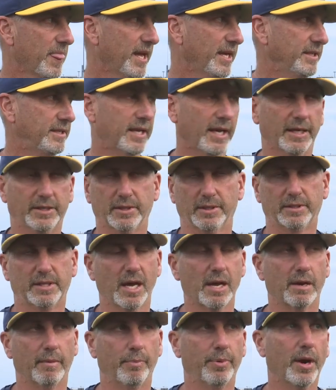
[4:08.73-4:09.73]
he takes a
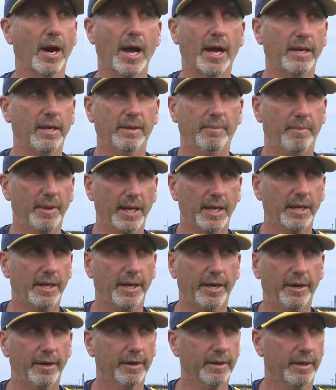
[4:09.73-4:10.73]
ton of pride in yeah. being
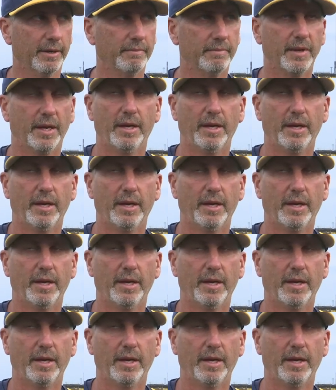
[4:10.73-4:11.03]
here. And,